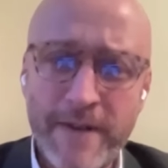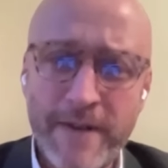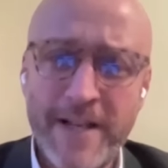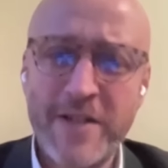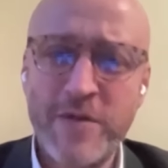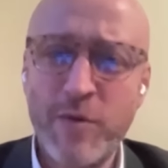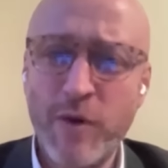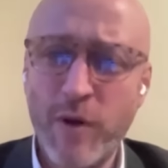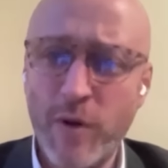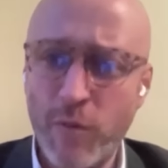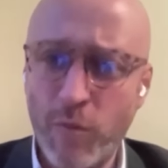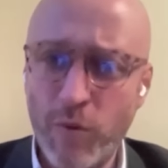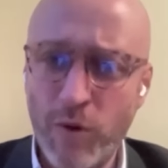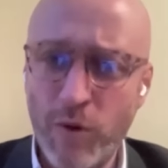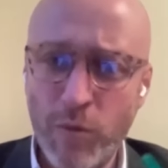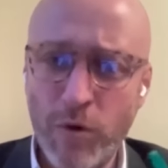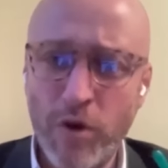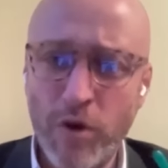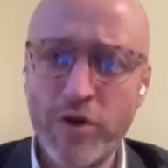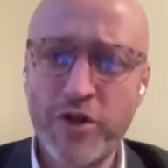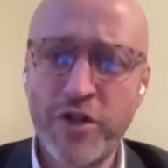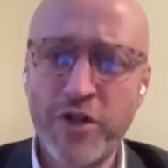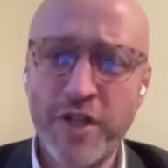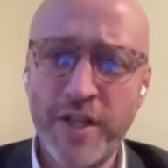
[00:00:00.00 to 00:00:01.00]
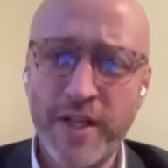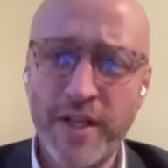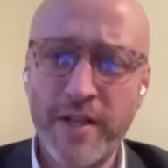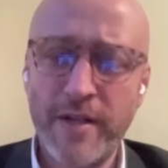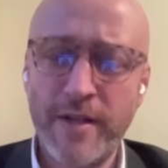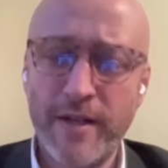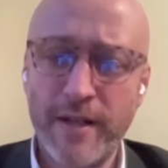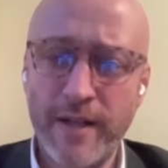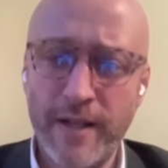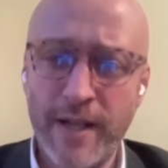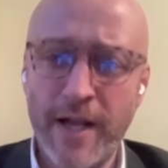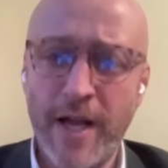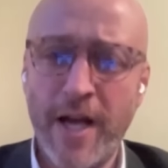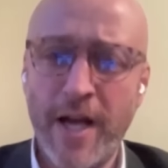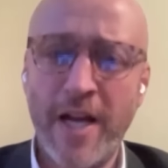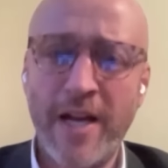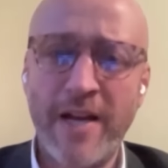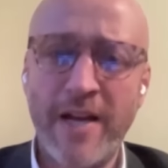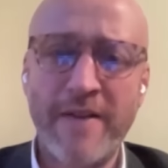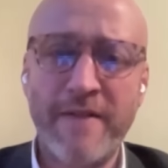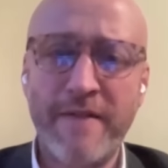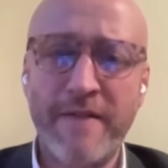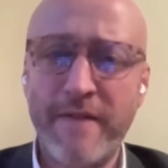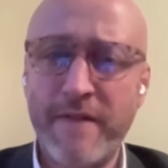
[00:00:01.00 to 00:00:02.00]
fans were watching
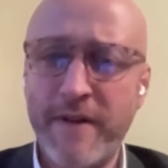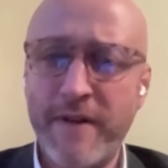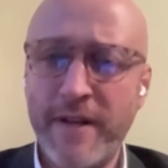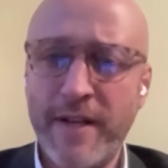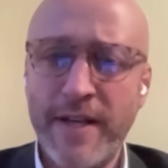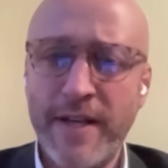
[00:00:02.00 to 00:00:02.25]
live